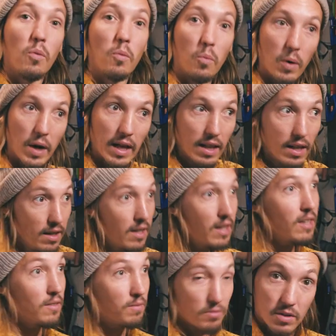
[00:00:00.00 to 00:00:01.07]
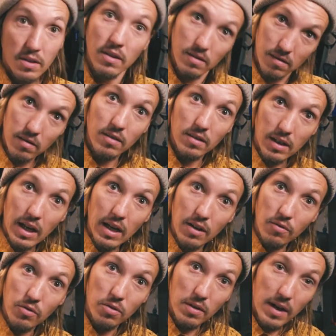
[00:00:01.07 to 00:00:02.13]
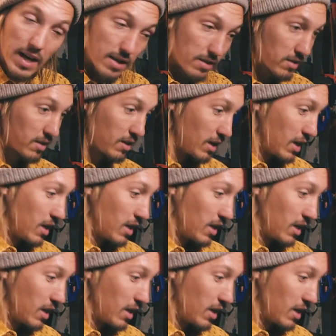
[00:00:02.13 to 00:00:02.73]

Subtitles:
Well, kind of you to ask.